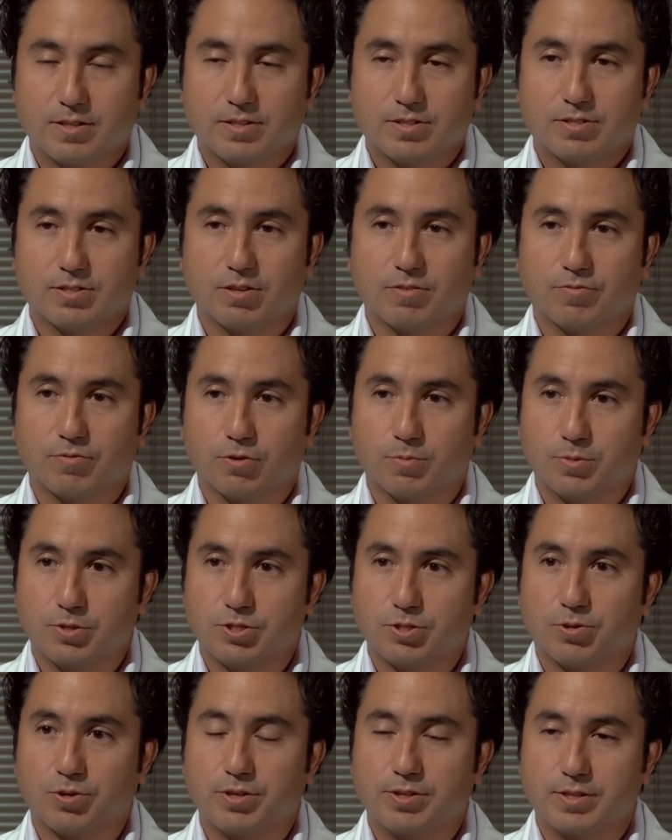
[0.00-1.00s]
So for a
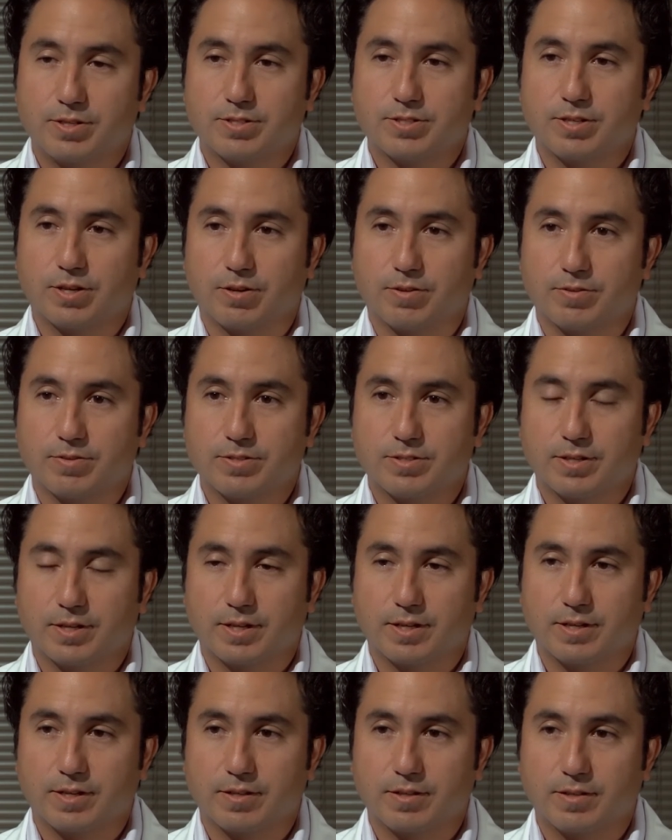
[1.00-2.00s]
majority of these stones
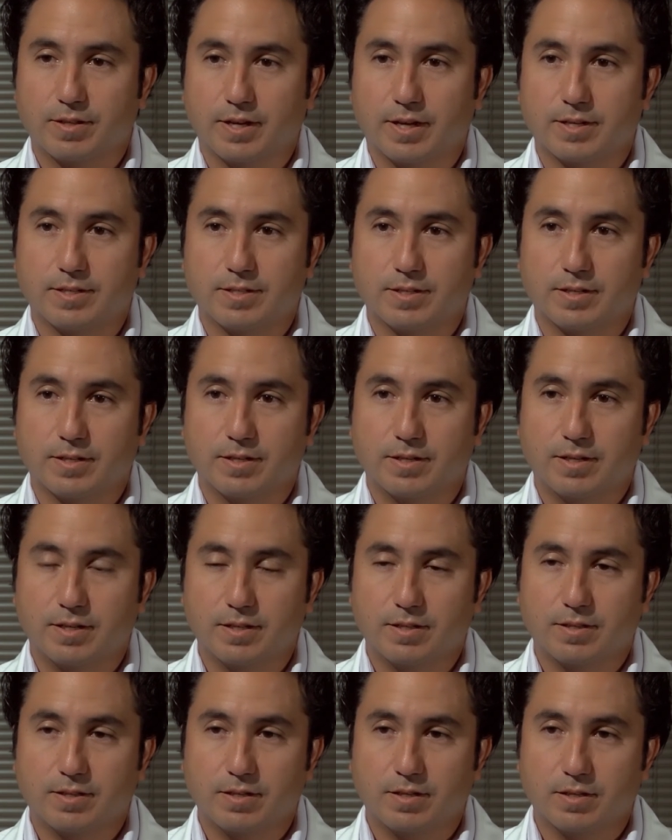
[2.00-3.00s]
that, that uh,
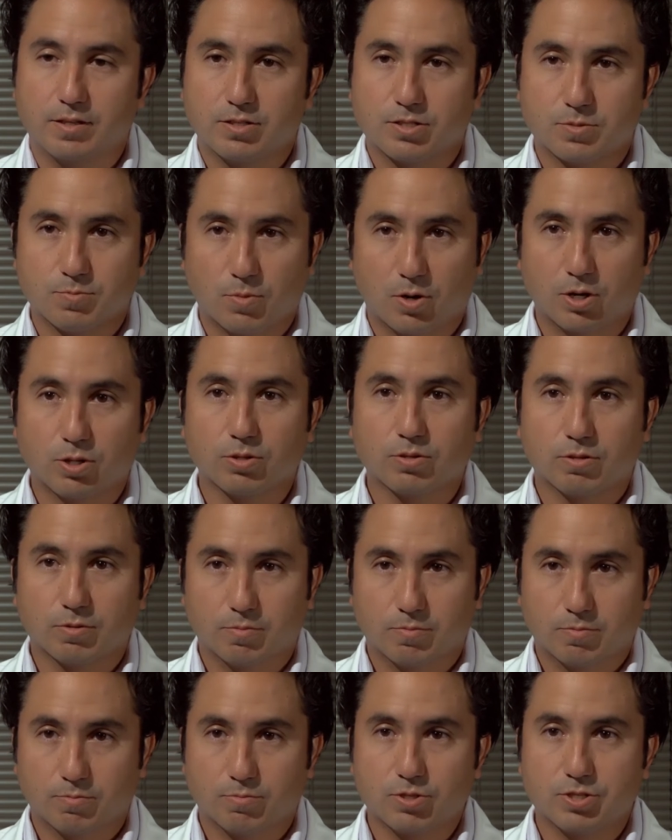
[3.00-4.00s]
need the smaller
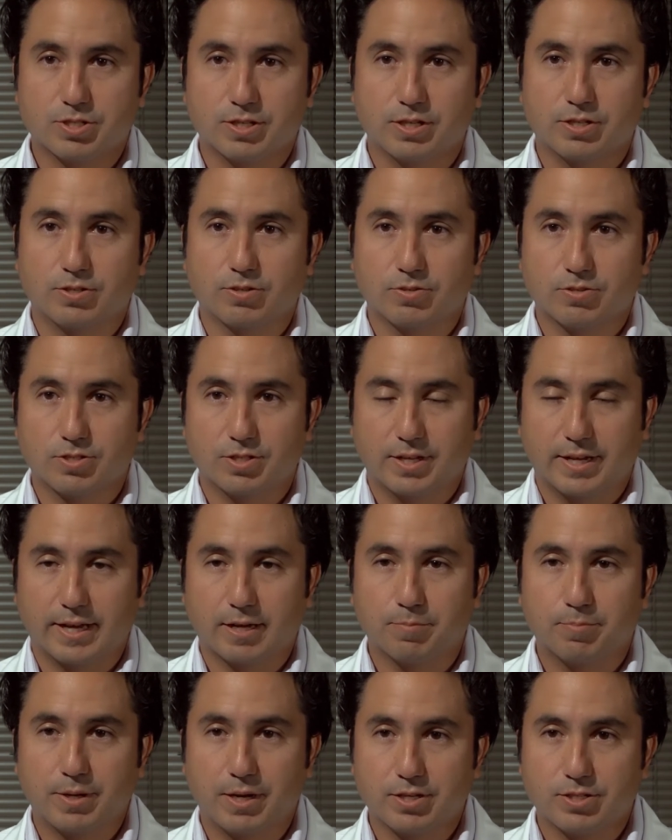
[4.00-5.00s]
procedures, the
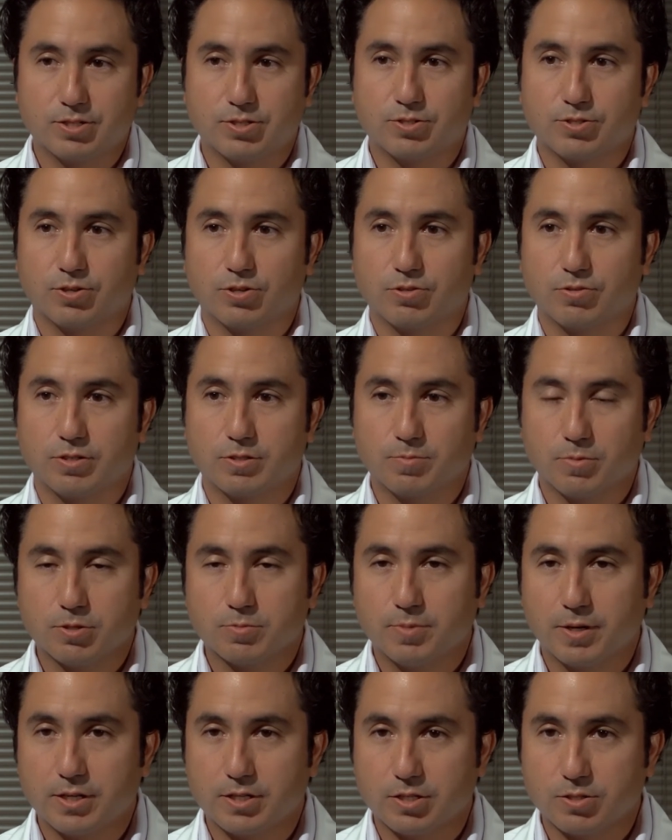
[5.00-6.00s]
outpatient surgeries,
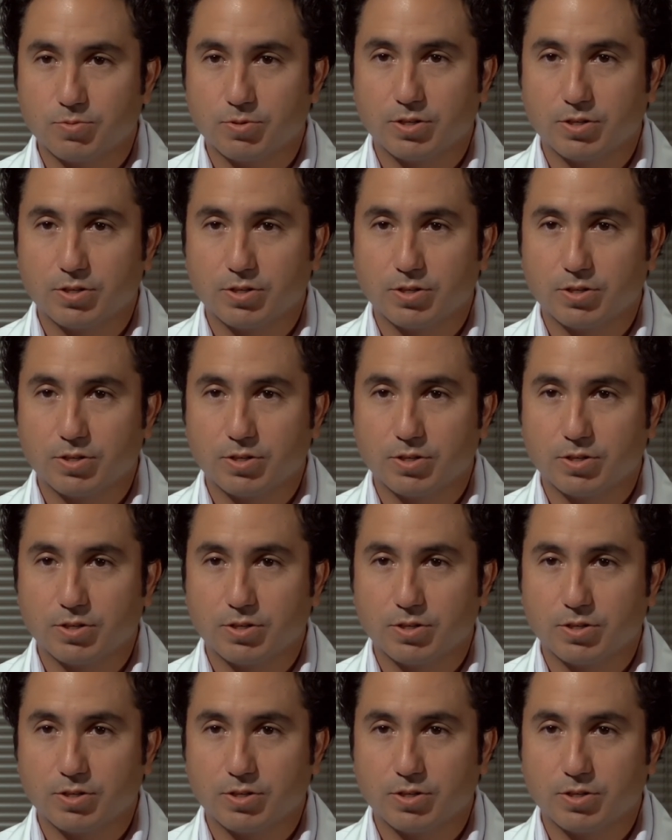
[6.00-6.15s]
most patients